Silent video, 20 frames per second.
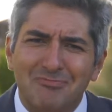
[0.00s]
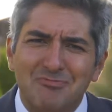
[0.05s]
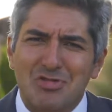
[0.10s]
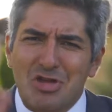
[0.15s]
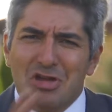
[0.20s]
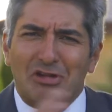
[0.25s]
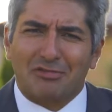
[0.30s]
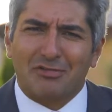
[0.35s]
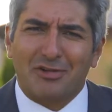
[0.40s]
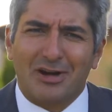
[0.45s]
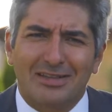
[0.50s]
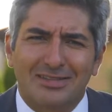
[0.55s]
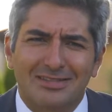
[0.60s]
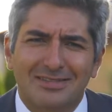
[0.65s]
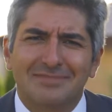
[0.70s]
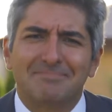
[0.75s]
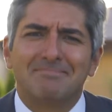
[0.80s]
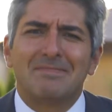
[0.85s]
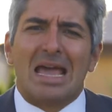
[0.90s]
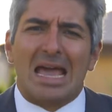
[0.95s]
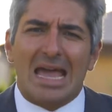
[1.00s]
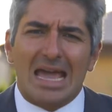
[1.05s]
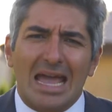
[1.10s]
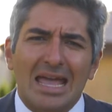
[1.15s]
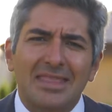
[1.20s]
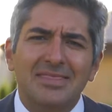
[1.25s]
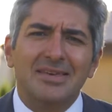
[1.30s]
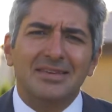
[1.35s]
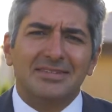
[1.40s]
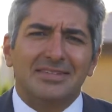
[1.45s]
Dear friends,
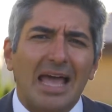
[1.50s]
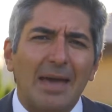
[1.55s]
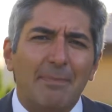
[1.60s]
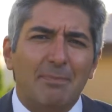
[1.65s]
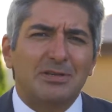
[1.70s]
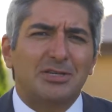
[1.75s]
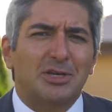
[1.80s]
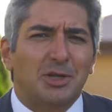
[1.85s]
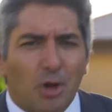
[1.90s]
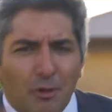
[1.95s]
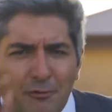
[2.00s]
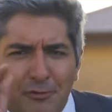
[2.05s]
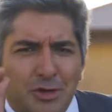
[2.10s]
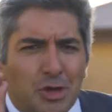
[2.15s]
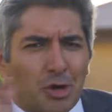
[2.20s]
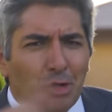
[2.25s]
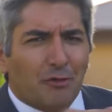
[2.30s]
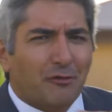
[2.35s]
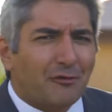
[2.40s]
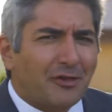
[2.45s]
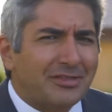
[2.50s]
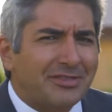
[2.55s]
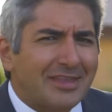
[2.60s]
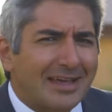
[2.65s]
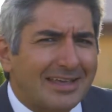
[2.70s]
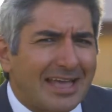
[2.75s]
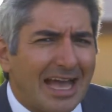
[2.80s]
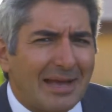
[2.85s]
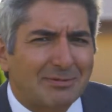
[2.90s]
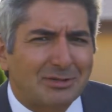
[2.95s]
in this episode of your
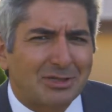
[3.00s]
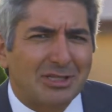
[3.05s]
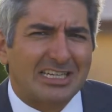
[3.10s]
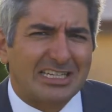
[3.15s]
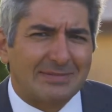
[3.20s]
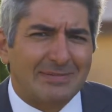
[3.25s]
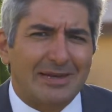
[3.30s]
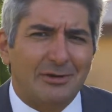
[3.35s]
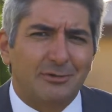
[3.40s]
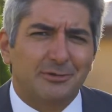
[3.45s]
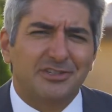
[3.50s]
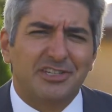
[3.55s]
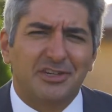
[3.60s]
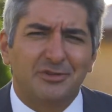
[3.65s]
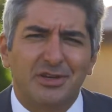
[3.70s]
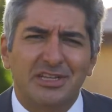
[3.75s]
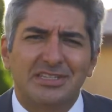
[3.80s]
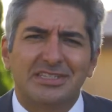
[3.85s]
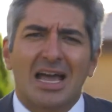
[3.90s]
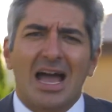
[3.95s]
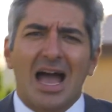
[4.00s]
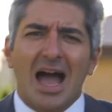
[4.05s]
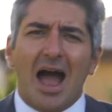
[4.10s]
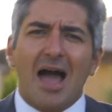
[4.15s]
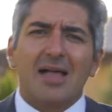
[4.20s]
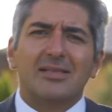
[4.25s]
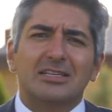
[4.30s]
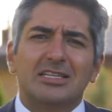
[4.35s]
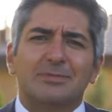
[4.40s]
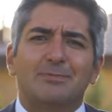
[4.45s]
FinTech Capsule Explainer series,
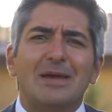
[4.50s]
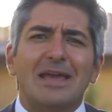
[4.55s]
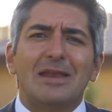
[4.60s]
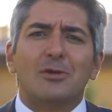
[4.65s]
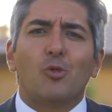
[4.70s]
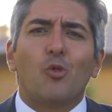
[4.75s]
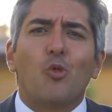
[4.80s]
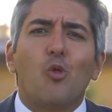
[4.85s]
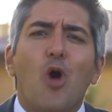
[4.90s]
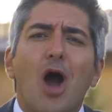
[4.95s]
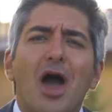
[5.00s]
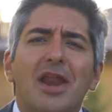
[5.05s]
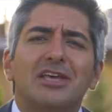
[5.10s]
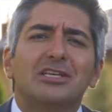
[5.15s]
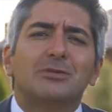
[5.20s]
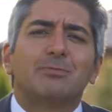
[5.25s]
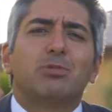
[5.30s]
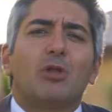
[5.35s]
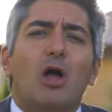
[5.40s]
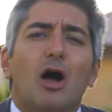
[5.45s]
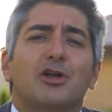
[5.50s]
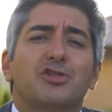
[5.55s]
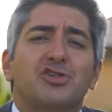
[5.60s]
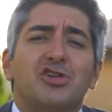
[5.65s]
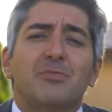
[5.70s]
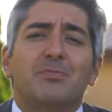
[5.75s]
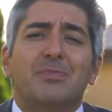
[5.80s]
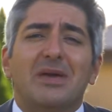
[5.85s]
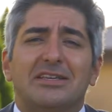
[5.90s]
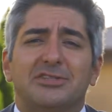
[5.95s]
I'll explain what is
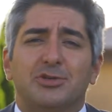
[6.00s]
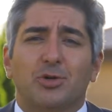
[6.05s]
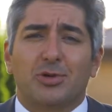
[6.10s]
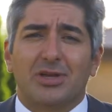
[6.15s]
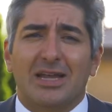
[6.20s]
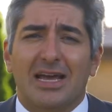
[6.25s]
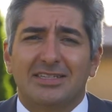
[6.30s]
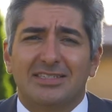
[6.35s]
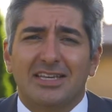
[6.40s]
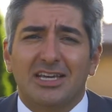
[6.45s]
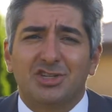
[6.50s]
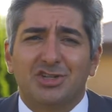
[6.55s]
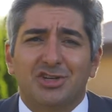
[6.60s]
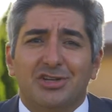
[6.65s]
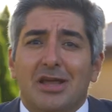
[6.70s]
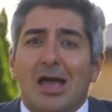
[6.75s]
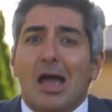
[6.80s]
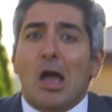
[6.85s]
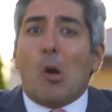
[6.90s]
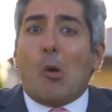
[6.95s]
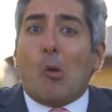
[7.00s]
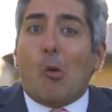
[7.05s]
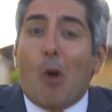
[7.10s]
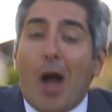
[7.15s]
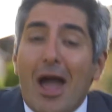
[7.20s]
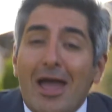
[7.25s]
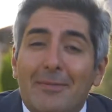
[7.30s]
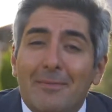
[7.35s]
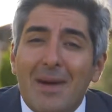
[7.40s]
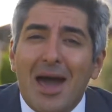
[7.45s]
blockchain-based tokenization,
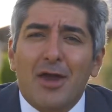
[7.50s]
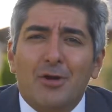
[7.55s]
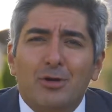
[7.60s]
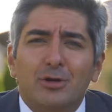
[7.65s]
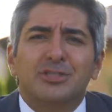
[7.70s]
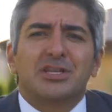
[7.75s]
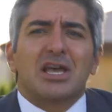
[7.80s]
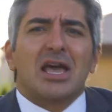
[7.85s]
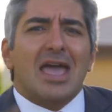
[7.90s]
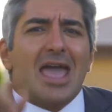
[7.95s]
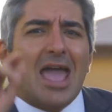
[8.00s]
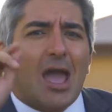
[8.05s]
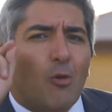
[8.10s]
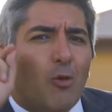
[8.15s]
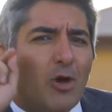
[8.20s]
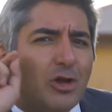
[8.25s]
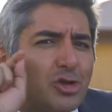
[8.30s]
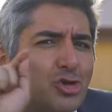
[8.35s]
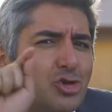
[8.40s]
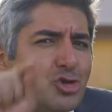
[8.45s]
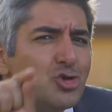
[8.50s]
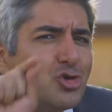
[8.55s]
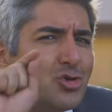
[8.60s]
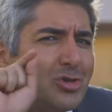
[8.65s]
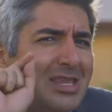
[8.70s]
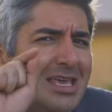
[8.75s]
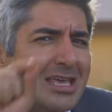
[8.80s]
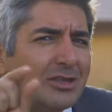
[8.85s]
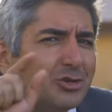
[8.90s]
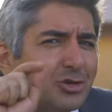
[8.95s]
why it matters, and what you
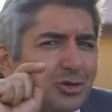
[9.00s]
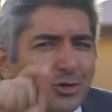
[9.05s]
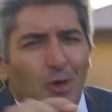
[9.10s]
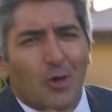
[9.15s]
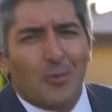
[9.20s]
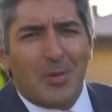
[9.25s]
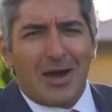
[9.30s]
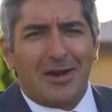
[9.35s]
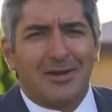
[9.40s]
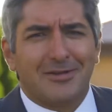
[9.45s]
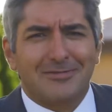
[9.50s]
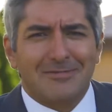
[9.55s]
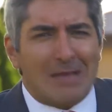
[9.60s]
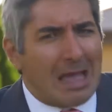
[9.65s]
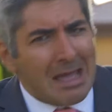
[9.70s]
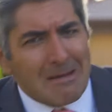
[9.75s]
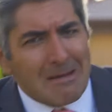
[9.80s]
need to know about it.